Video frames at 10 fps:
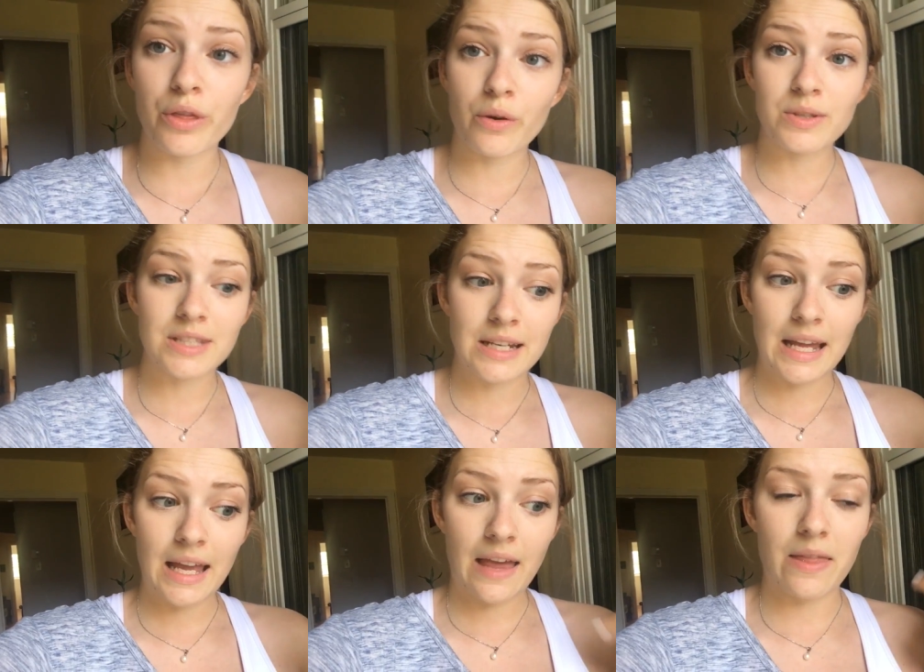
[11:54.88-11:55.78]
those
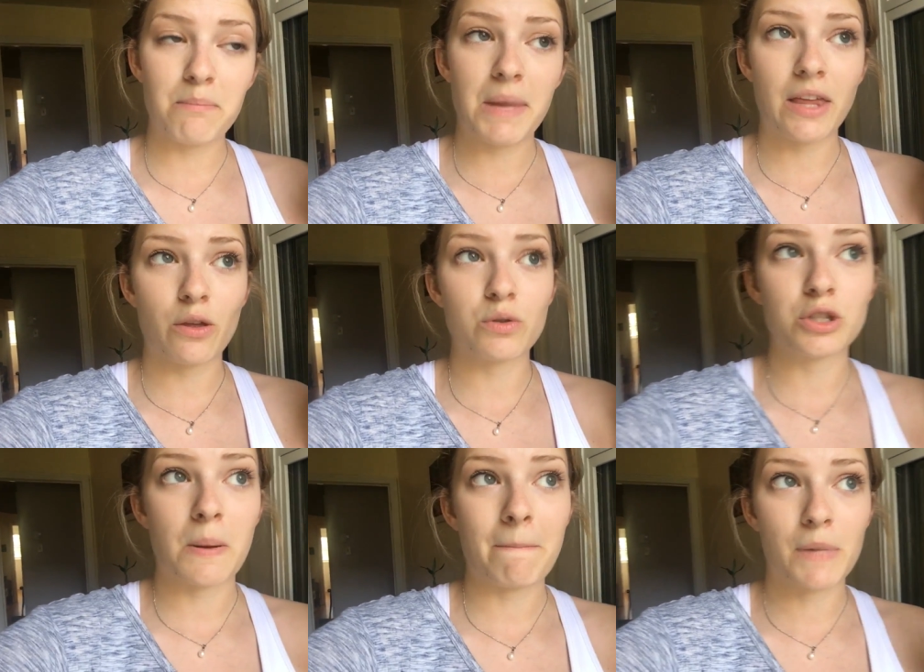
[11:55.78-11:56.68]
tonight and then make those
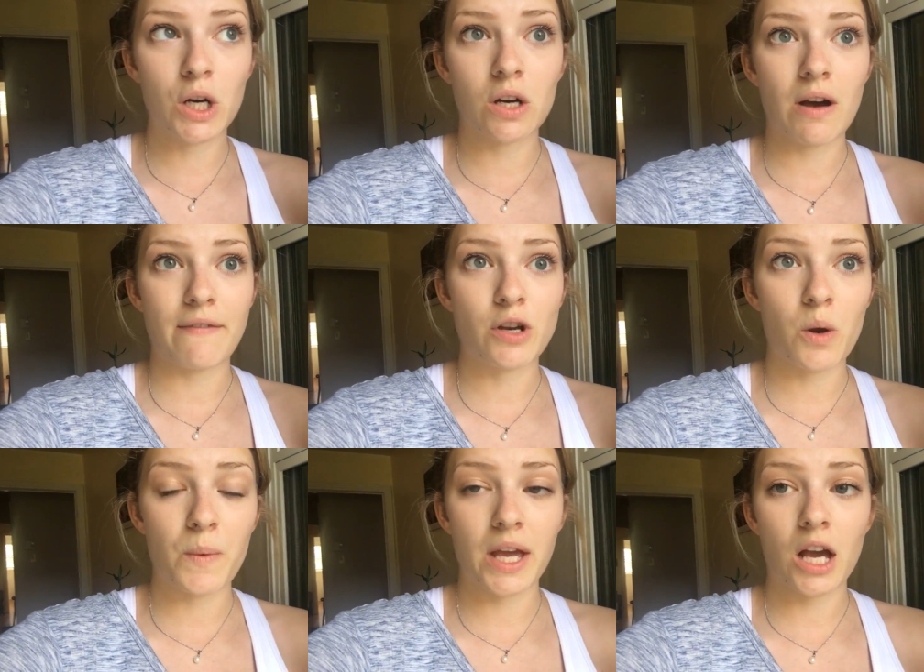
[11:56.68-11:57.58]
tomorrow after I
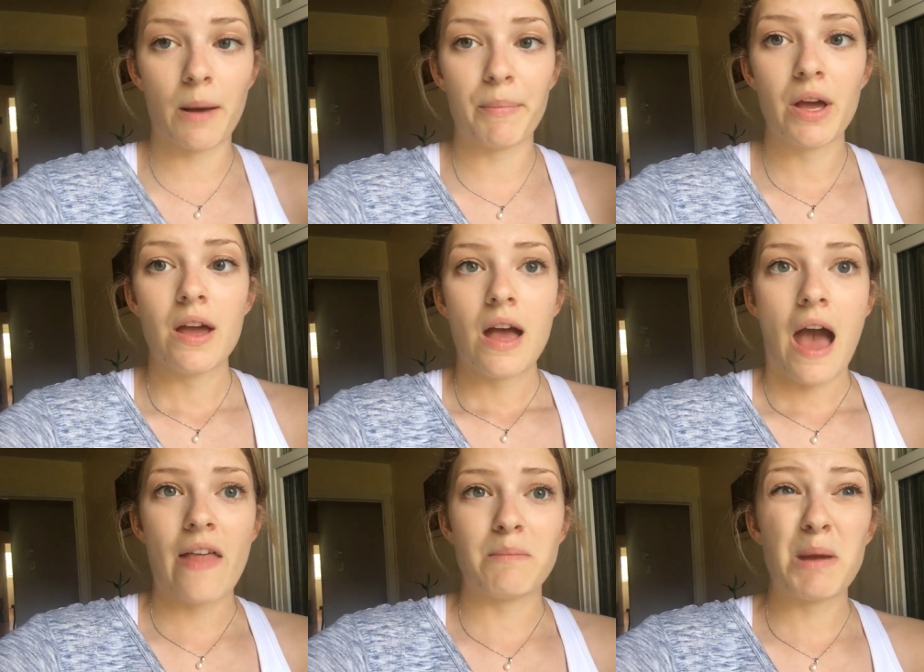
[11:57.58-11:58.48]
wake up
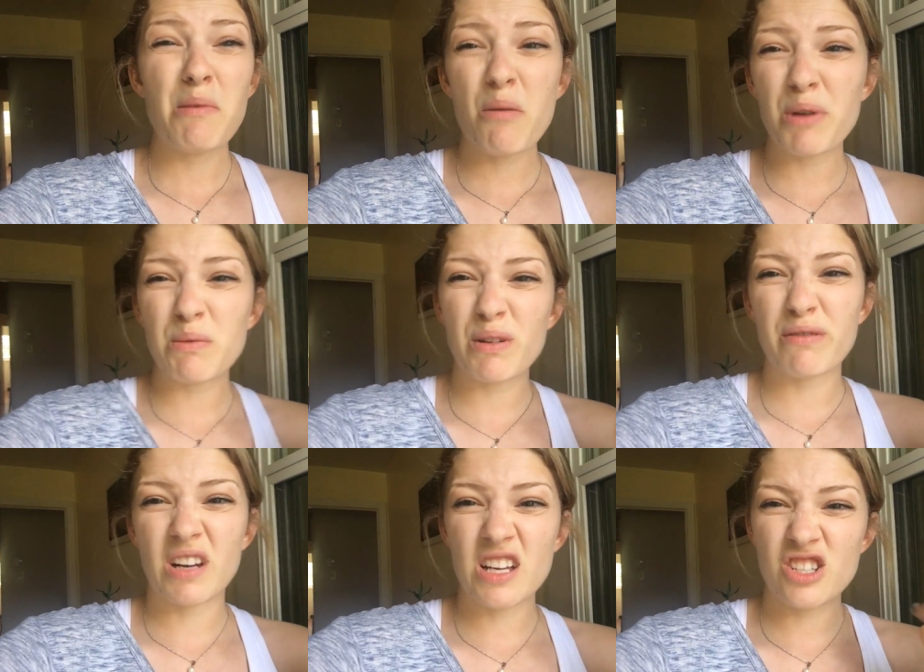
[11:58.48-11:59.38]
and then maybe I'll bring one
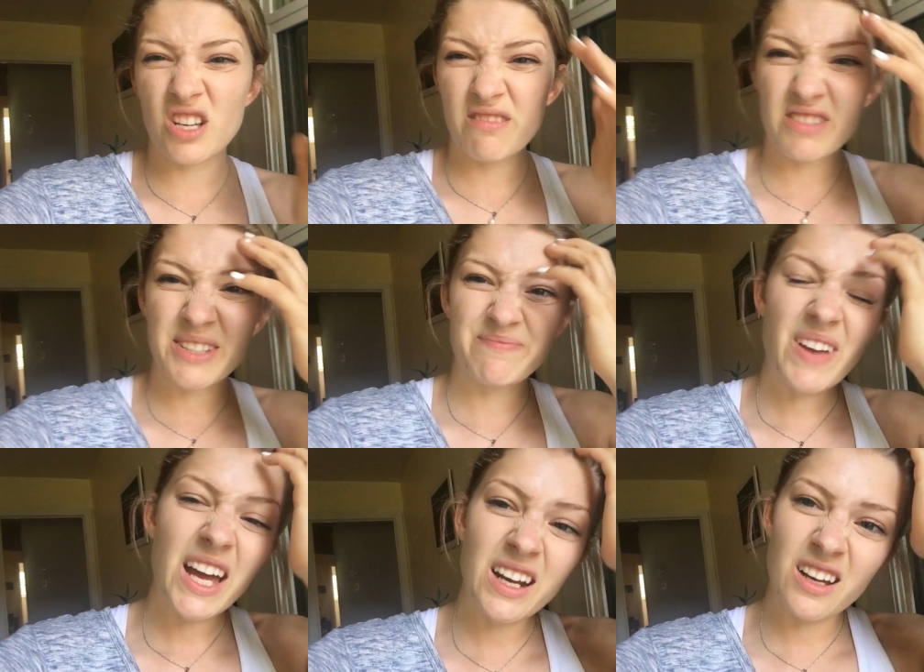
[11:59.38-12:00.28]
for night shift
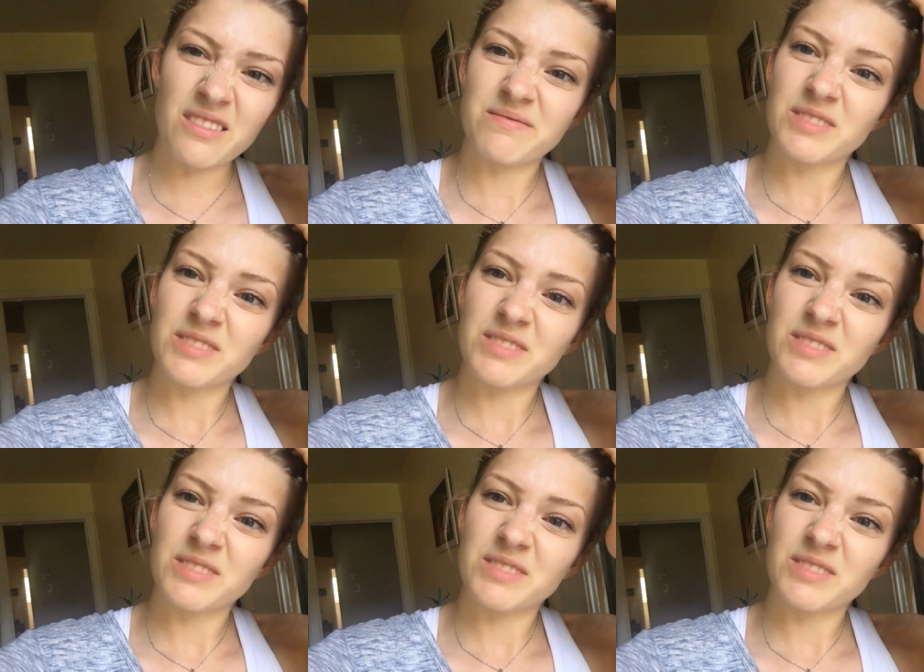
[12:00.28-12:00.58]
I don't know